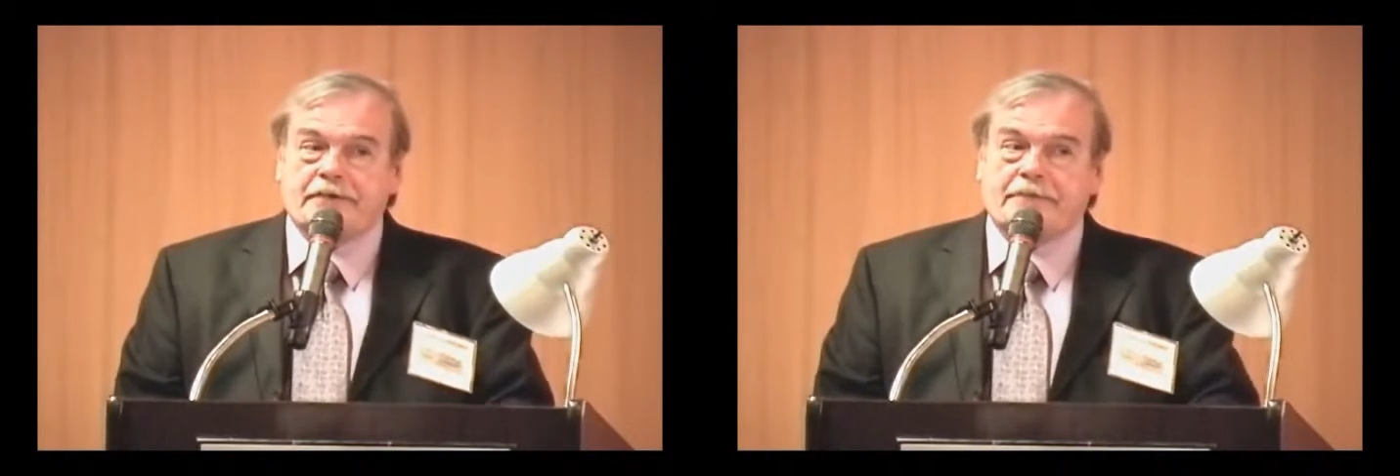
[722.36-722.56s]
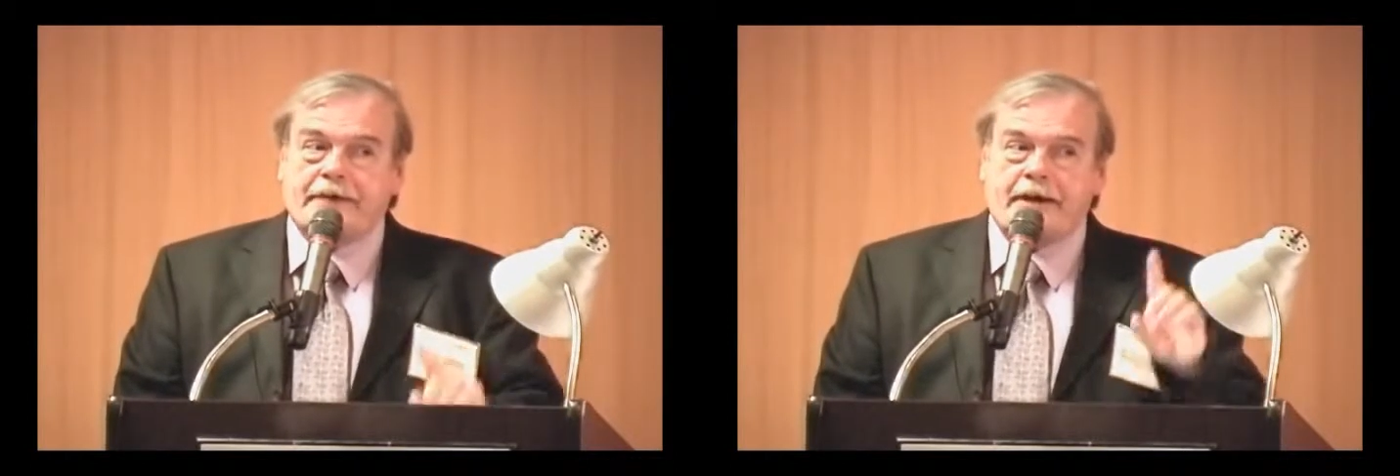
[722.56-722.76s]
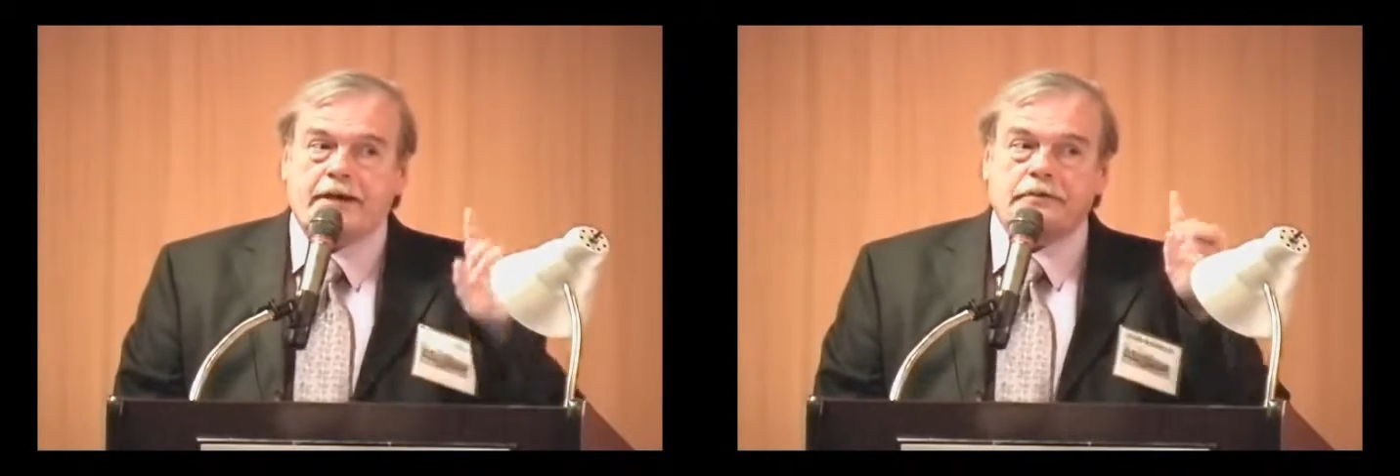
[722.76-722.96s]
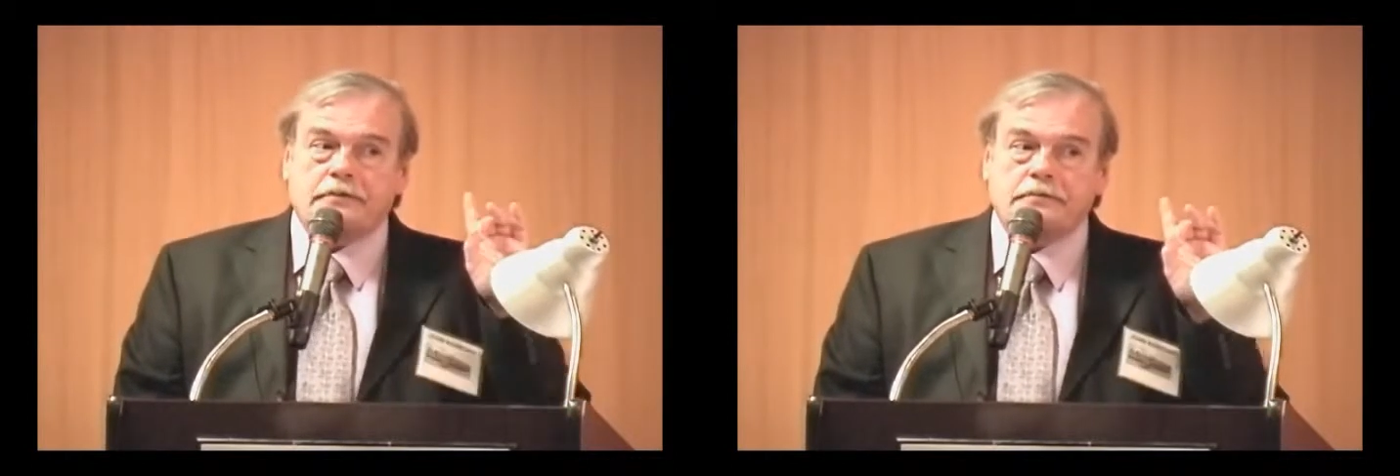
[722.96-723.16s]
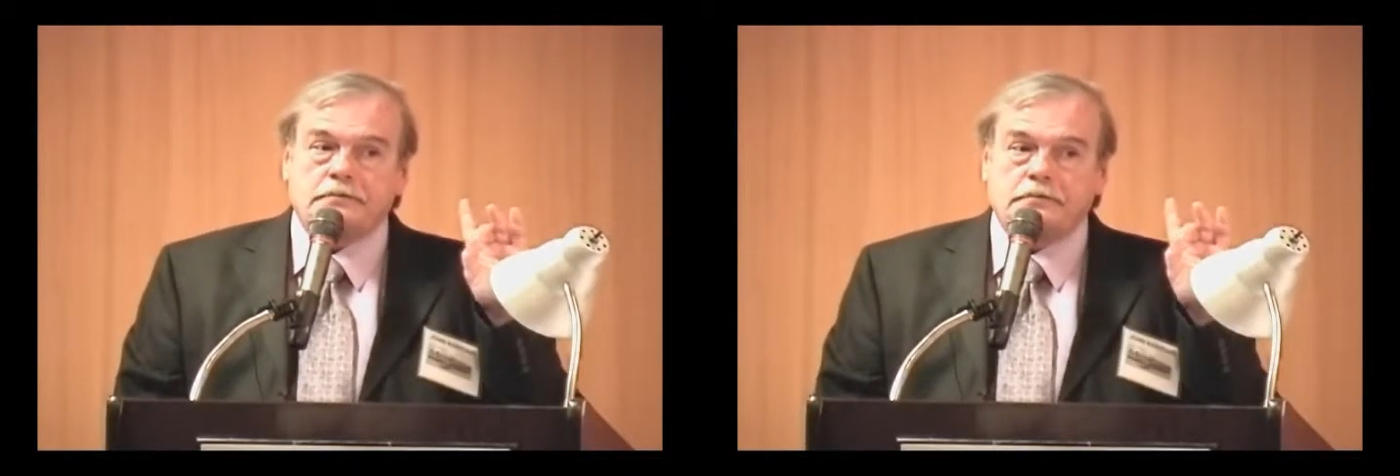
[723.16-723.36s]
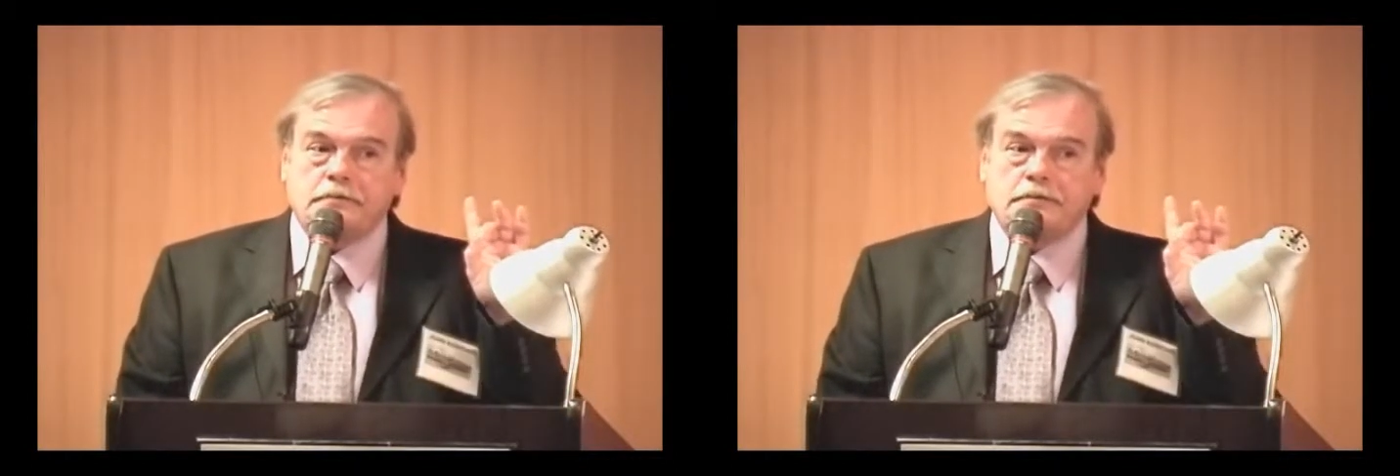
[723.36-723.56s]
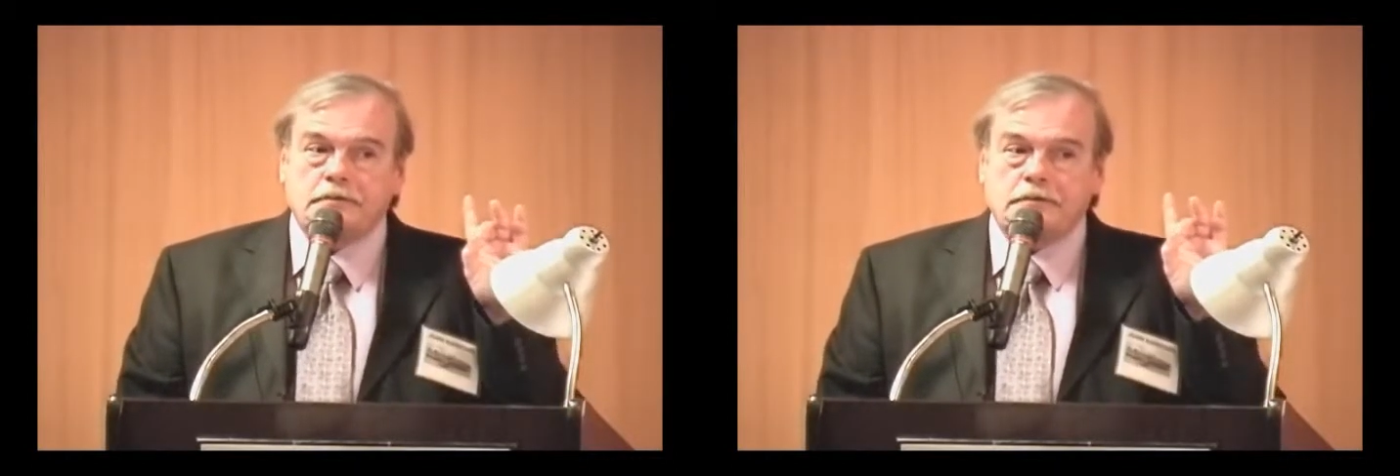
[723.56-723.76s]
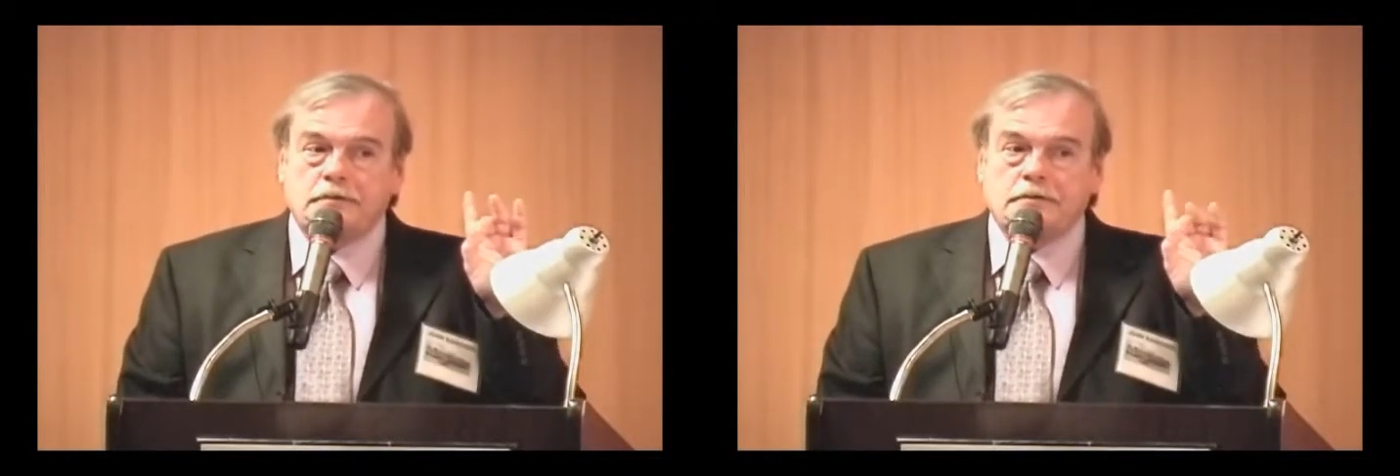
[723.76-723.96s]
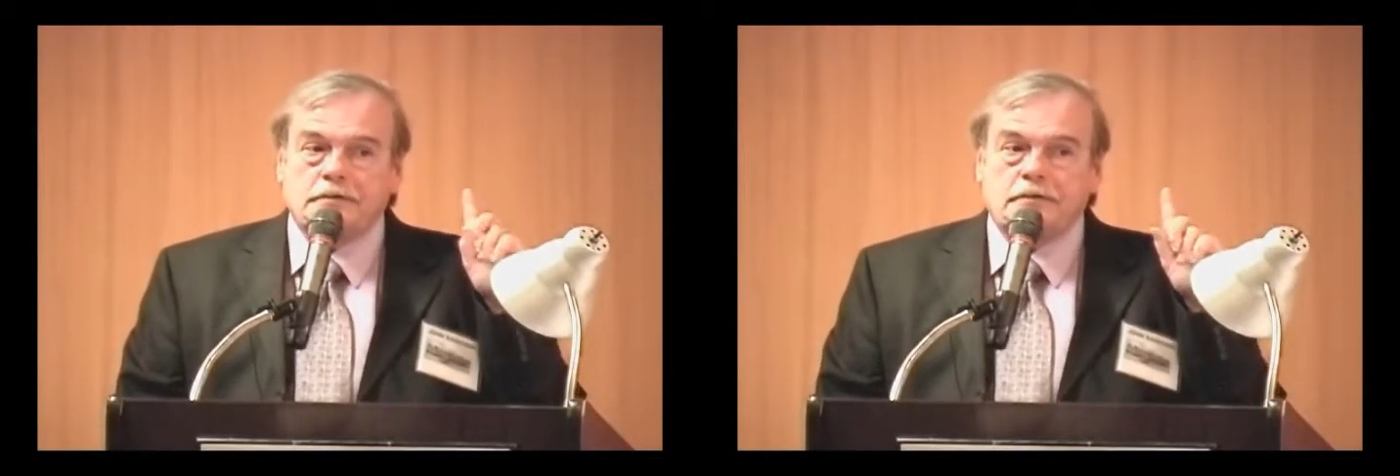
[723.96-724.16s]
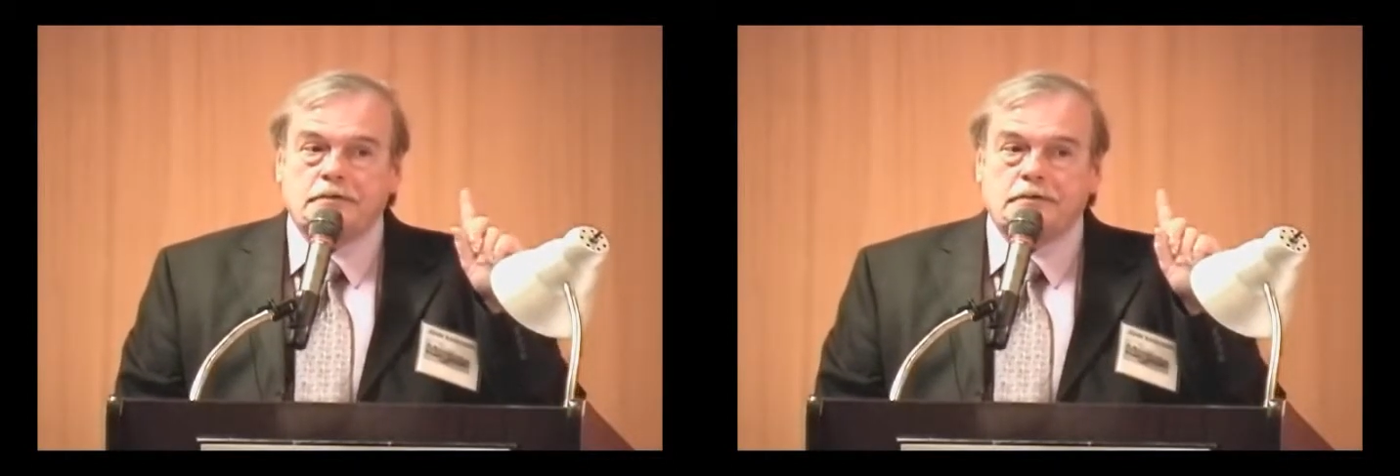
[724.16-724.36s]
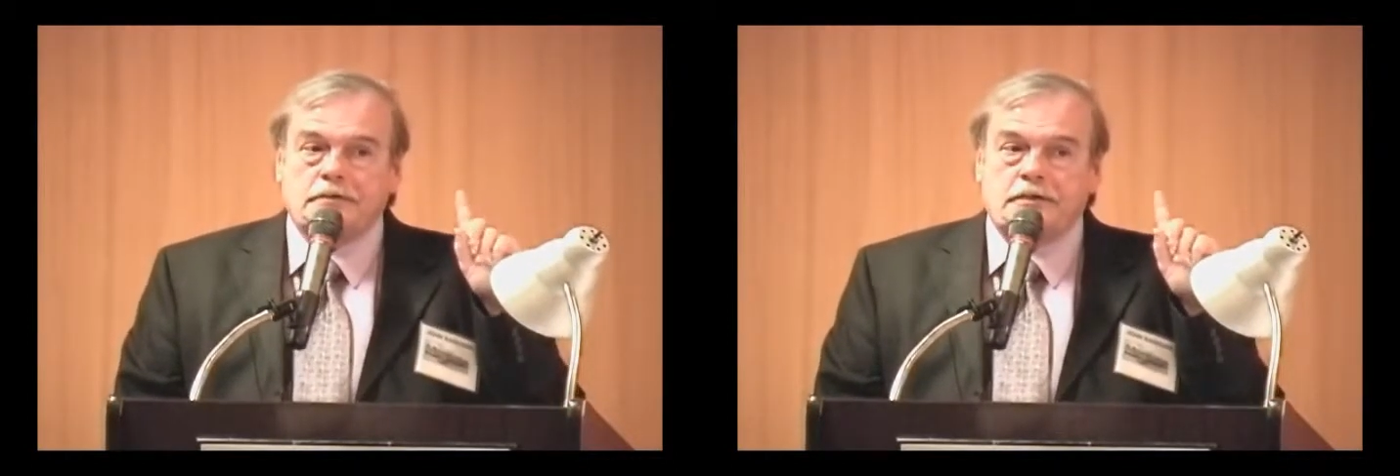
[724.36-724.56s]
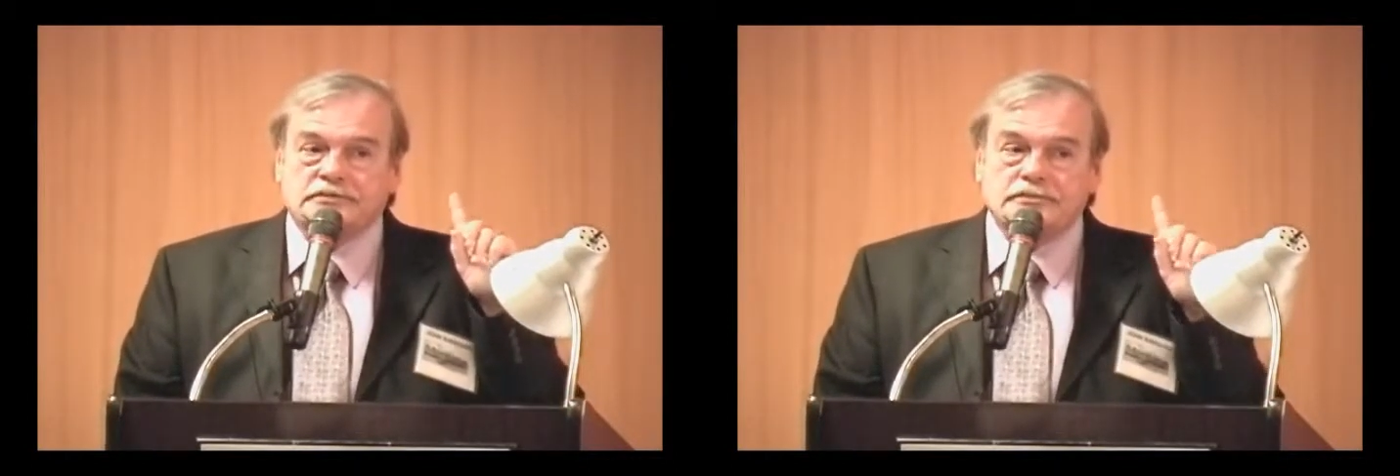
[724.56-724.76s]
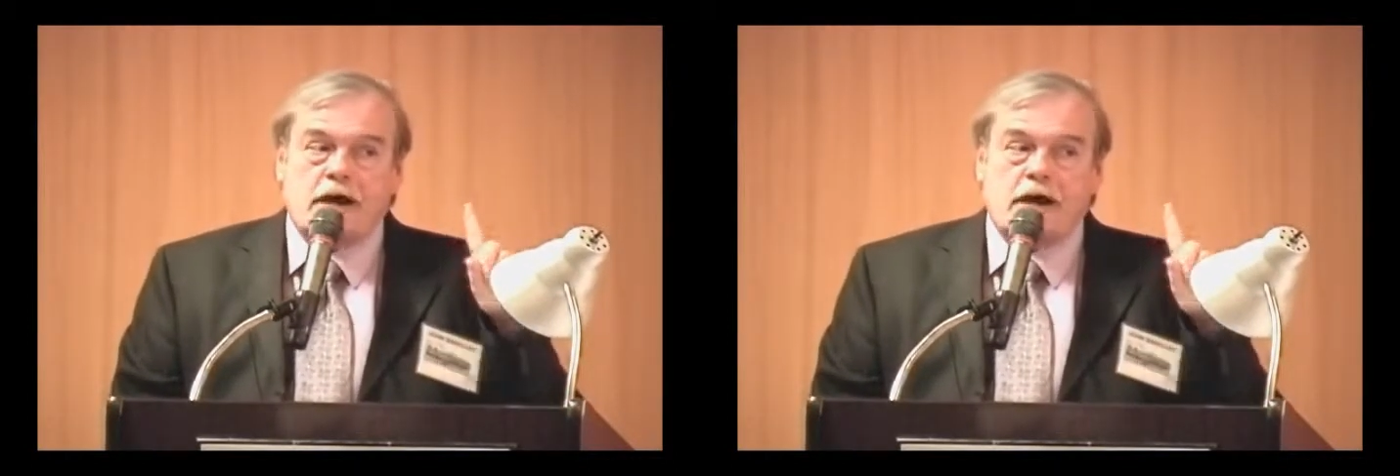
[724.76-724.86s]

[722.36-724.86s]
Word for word: and that does